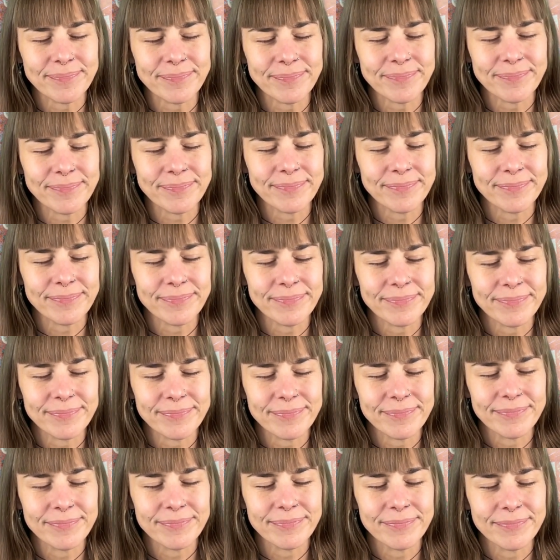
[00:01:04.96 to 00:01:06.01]

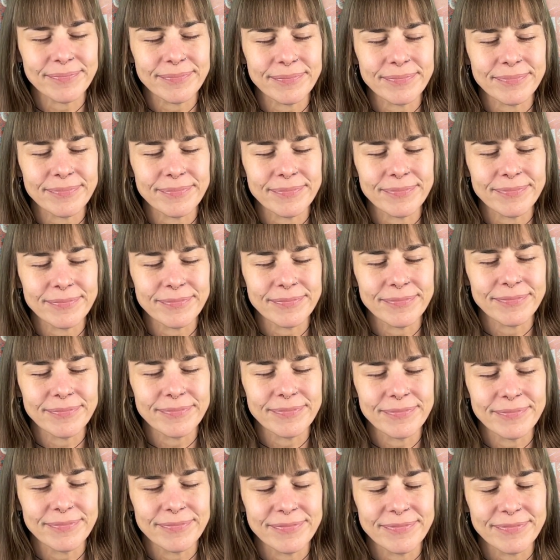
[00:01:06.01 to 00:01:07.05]

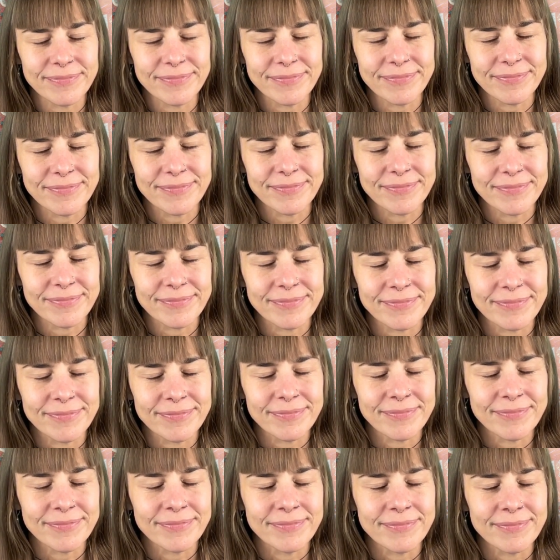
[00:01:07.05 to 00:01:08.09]

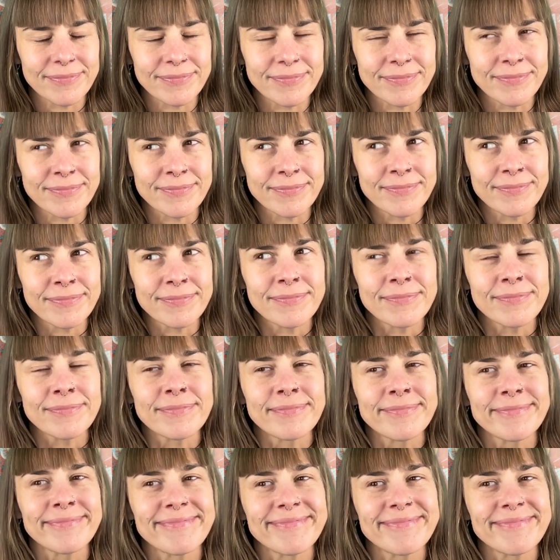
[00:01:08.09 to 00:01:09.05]
(silence)